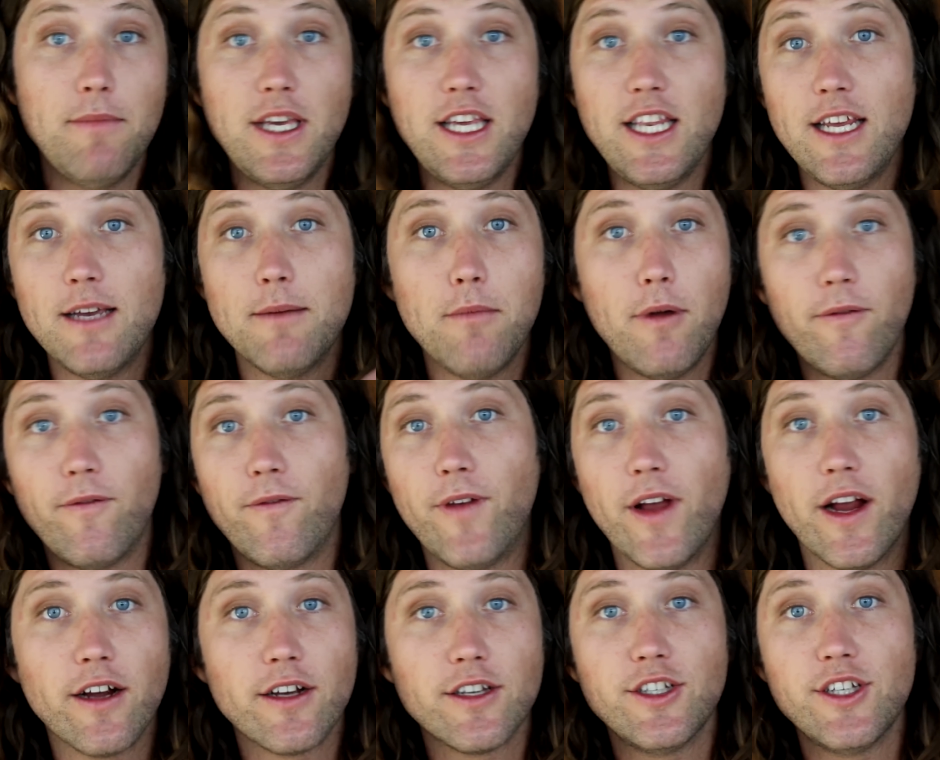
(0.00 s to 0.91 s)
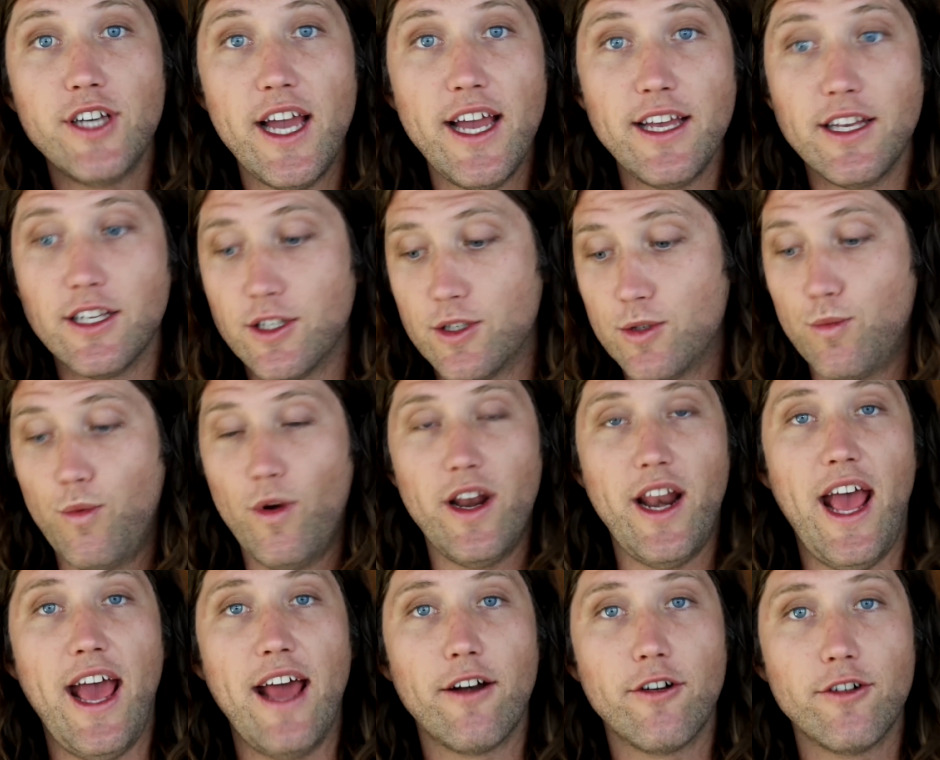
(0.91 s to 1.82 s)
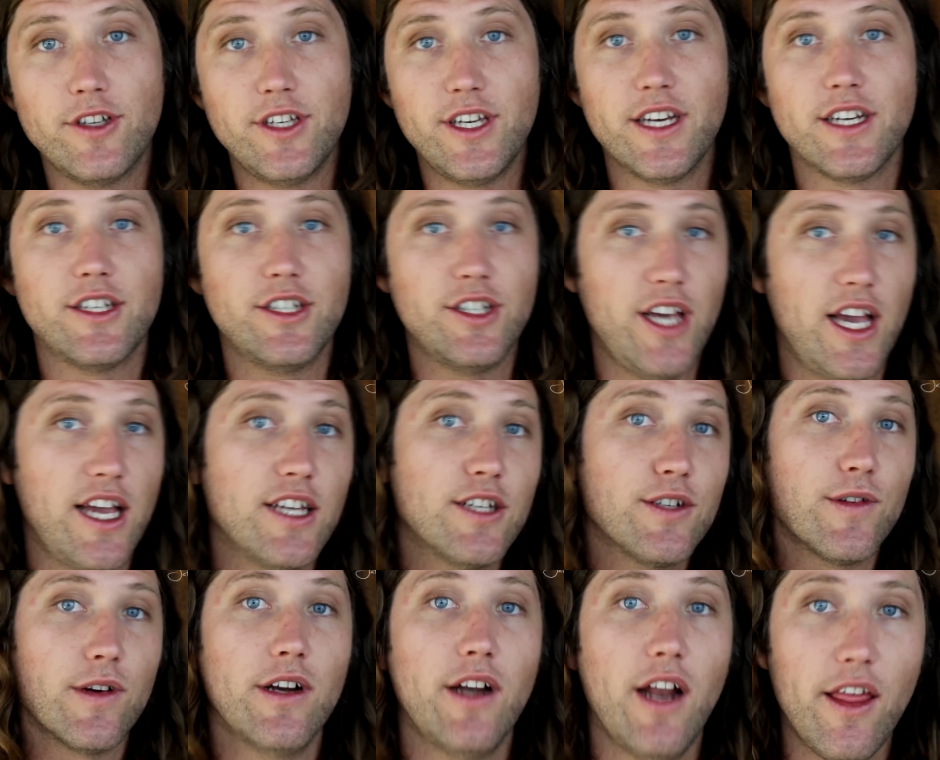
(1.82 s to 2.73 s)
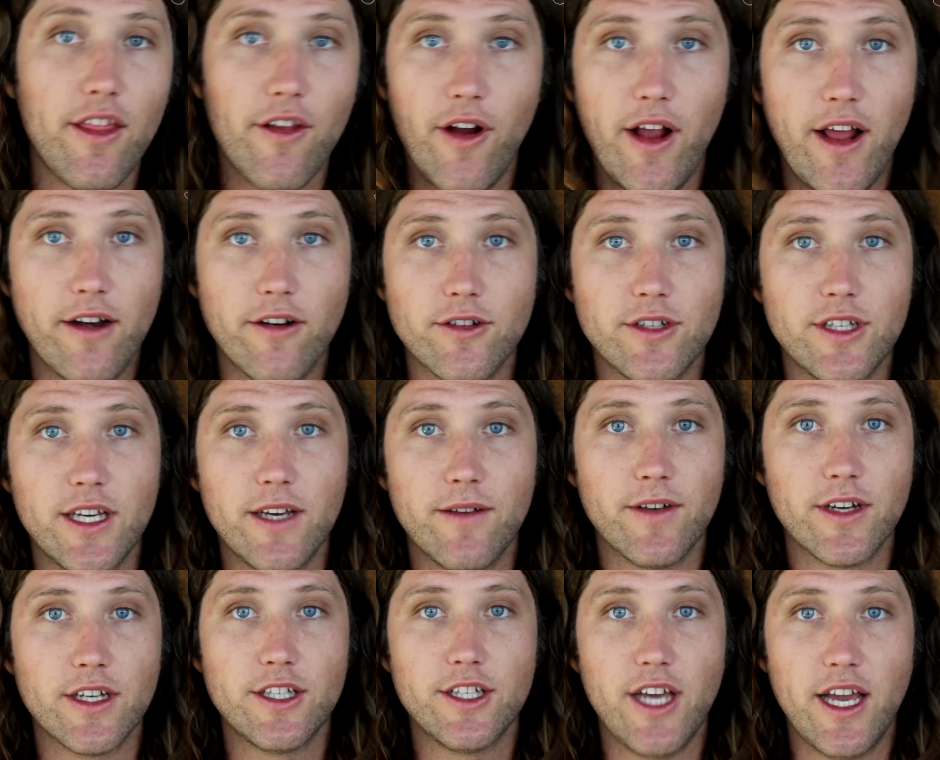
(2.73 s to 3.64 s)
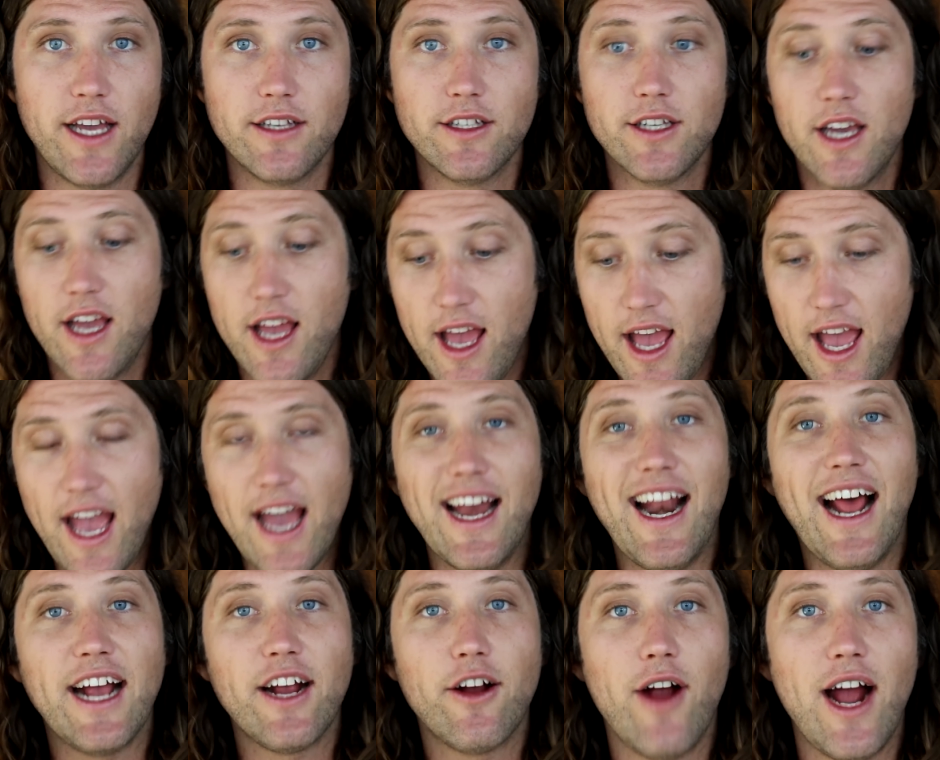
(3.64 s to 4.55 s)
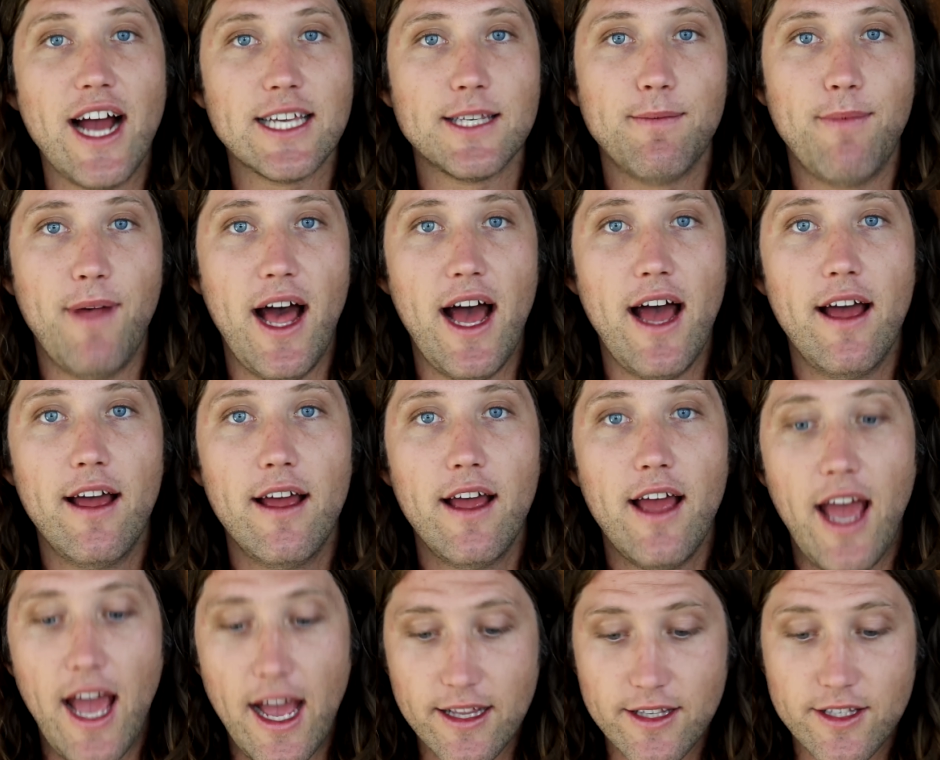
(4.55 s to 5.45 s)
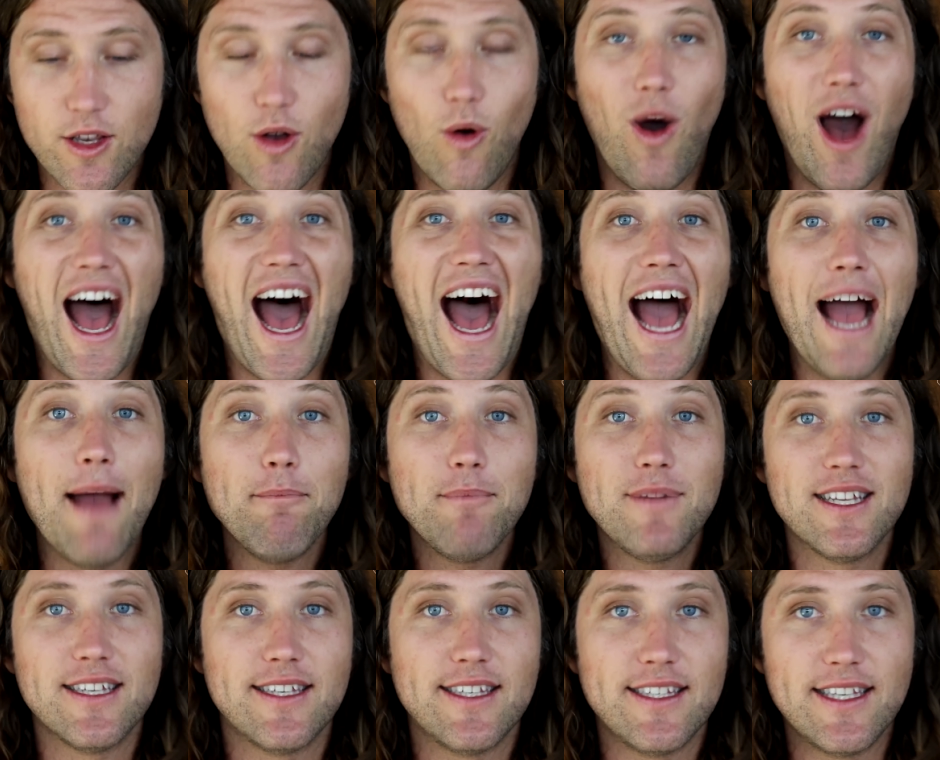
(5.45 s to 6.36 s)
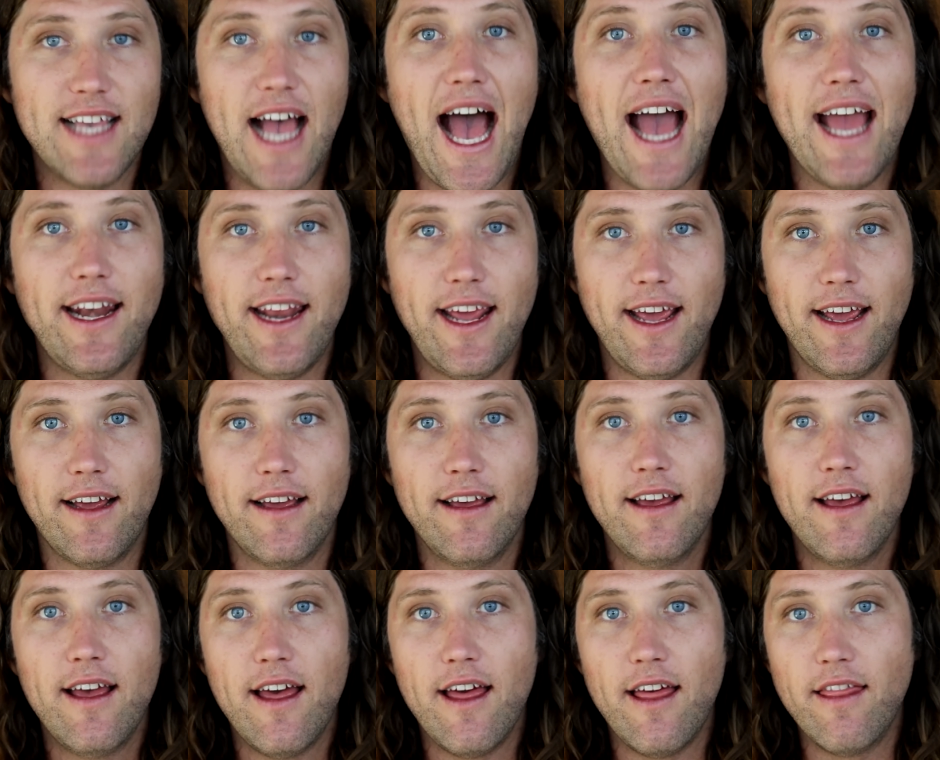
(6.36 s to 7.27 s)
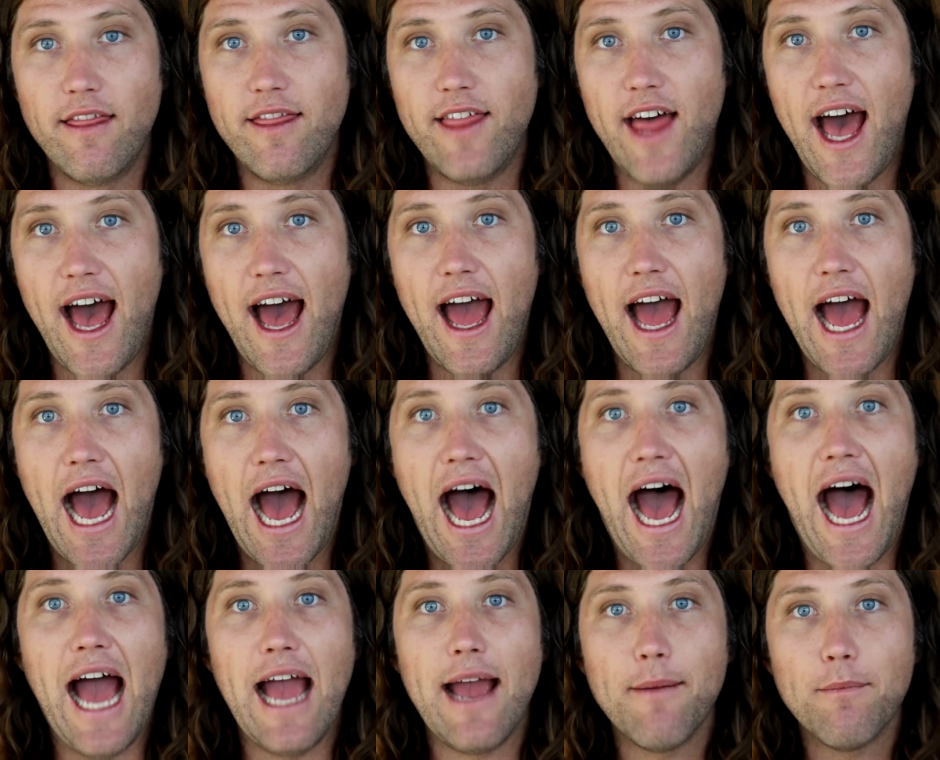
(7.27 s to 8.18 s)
medium of fair exchange. It's one energy exchange for another energy of exchange, and I grasp that. And so I'm deciding that I